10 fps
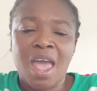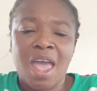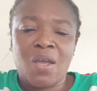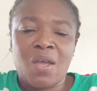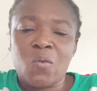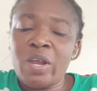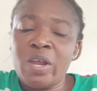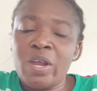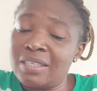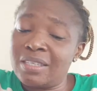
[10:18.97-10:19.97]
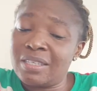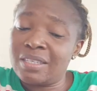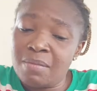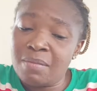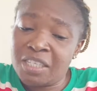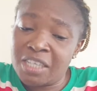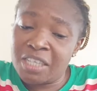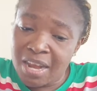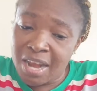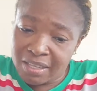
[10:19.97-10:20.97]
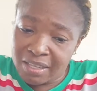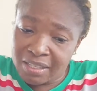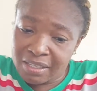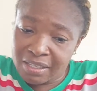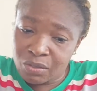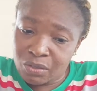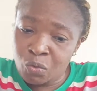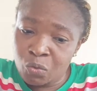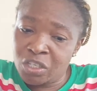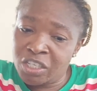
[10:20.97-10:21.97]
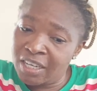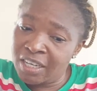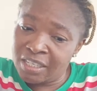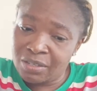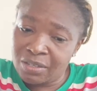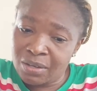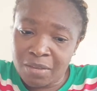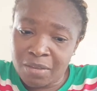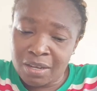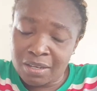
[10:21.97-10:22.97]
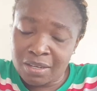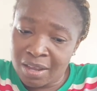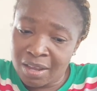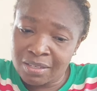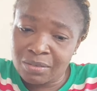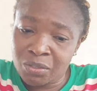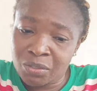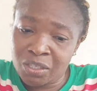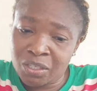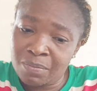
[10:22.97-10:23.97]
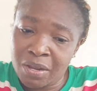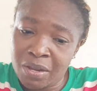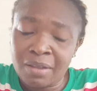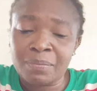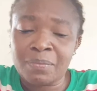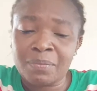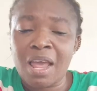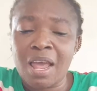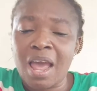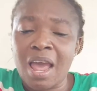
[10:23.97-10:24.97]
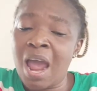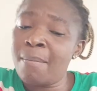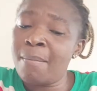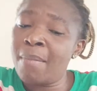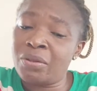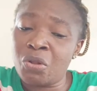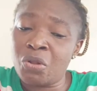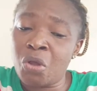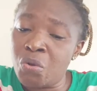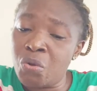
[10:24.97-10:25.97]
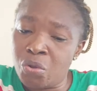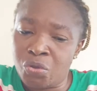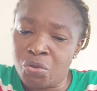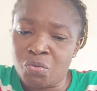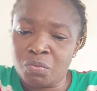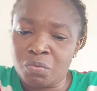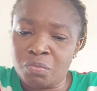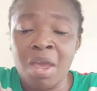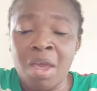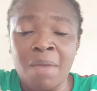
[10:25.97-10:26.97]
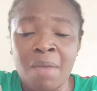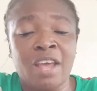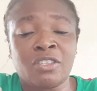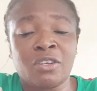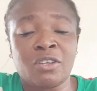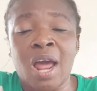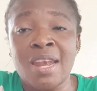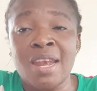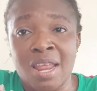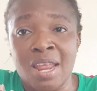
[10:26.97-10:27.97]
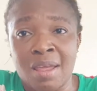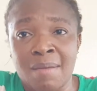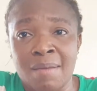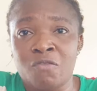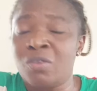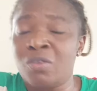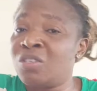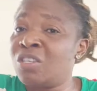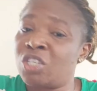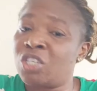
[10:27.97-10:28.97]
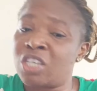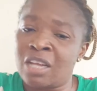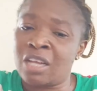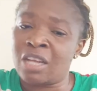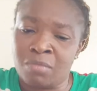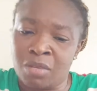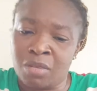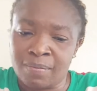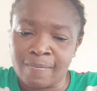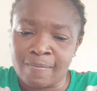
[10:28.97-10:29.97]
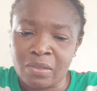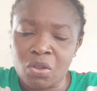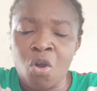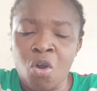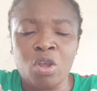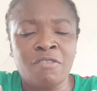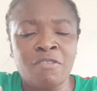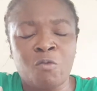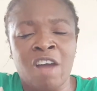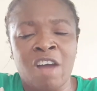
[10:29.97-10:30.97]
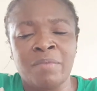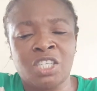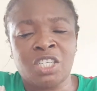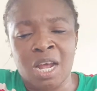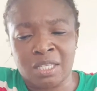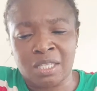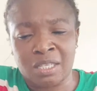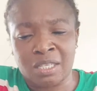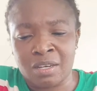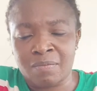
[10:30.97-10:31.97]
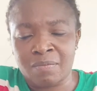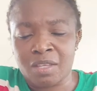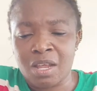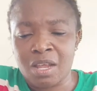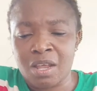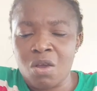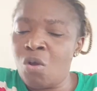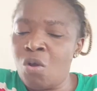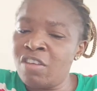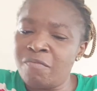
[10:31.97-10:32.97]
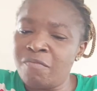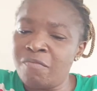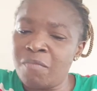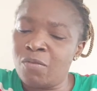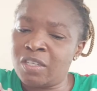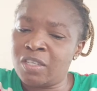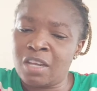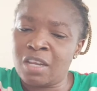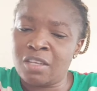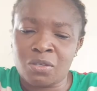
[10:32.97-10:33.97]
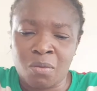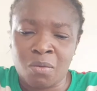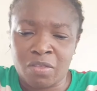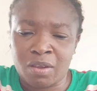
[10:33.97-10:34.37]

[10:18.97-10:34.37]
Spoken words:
With this name, Janet Ujedi, Ujedi Bay, I might not know you. Maybe there is another name you've been using to chat me, or if we have been chatting, or if maybe you've sent me something.